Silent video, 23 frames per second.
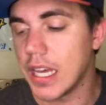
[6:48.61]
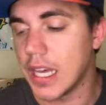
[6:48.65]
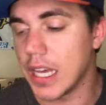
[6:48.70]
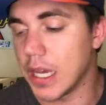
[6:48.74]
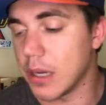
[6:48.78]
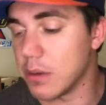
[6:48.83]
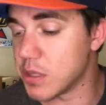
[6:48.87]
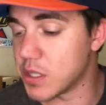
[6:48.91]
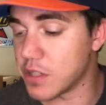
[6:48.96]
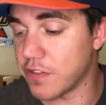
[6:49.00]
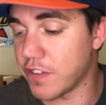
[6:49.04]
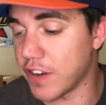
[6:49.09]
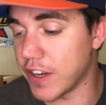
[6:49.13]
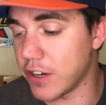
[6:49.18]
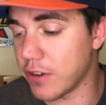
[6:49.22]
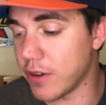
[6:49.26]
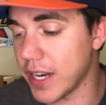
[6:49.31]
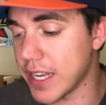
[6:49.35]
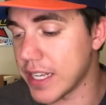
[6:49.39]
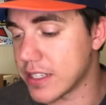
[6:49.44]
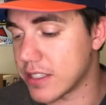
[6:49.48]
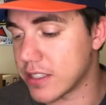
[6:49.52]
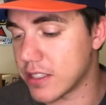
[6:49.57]
It was a fun
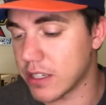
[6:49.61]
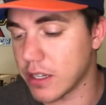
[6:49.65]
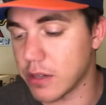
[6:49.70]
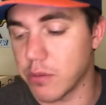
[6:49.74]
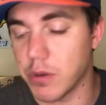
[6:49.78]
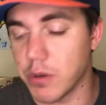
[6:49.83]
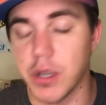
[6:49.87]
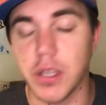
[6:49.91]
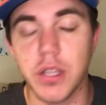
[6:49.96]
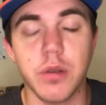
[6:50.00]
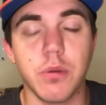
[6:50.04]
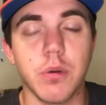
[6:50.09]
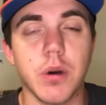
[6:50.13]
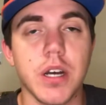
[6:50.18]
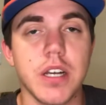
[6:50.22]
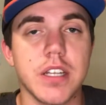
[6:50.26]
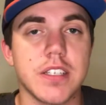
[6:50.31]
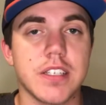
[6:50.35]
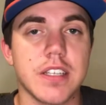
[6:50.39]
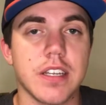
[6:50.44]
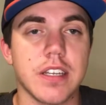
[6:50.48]
race. It really was.